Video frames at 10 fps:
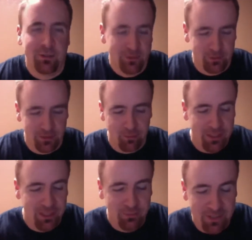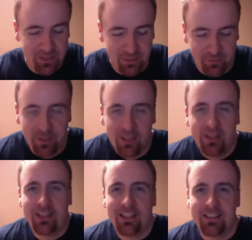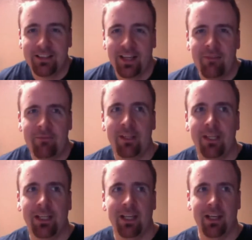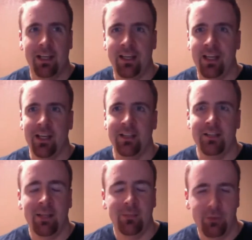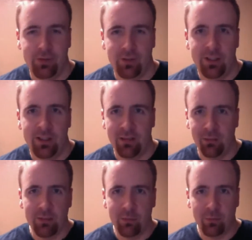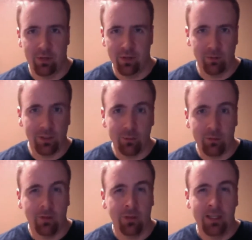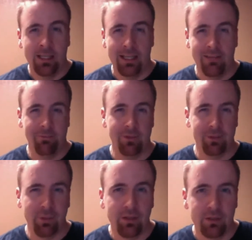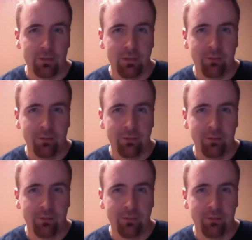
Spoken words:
trying to protect myself, because I feel like as time goes on and I read more and I write more, it feels better to me.